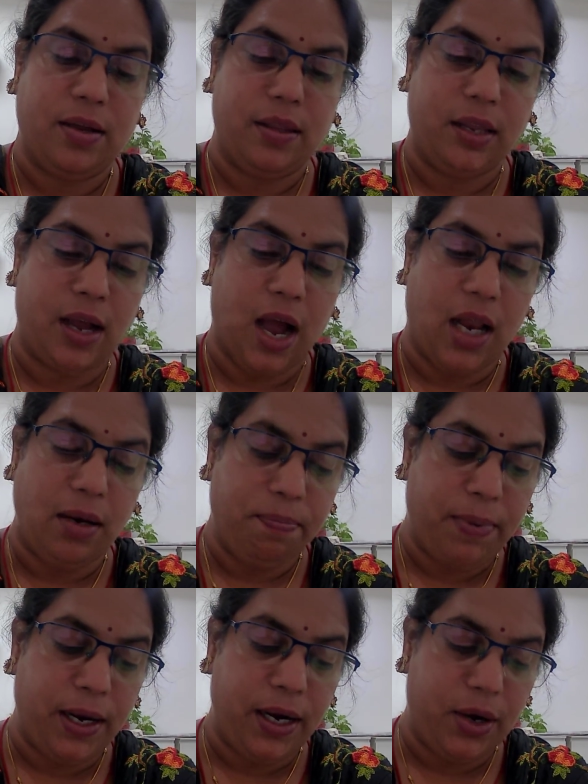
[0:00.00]
the
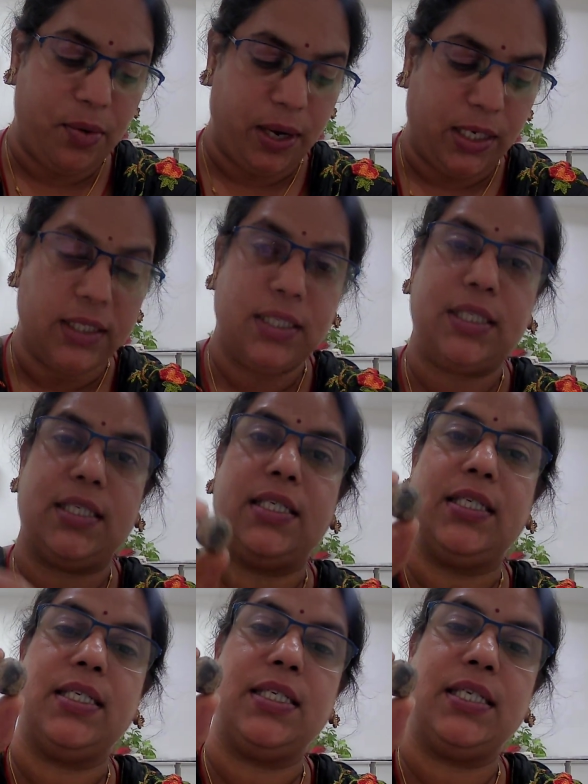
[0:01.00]
unpeeled ones,
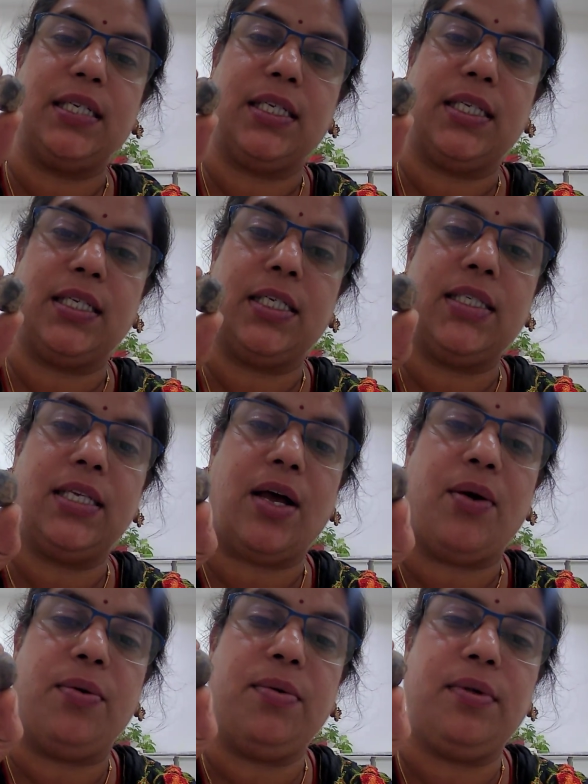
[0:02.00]
this is
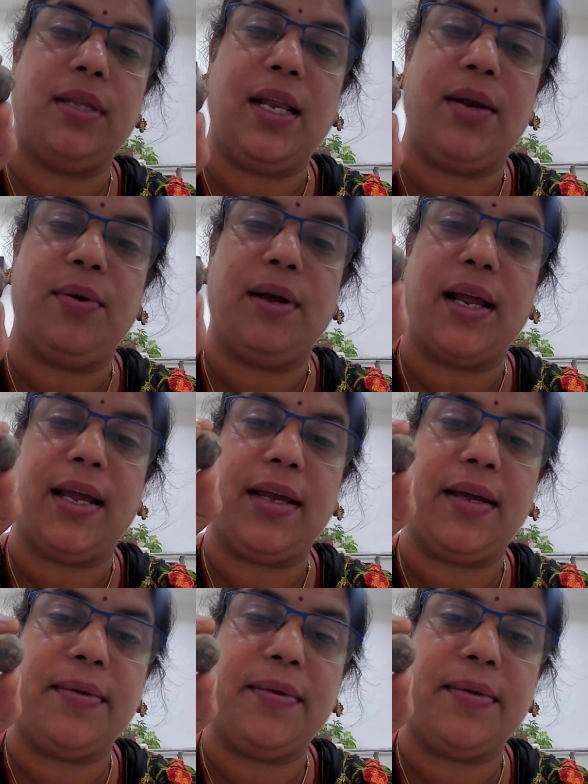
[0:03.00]
how they look like.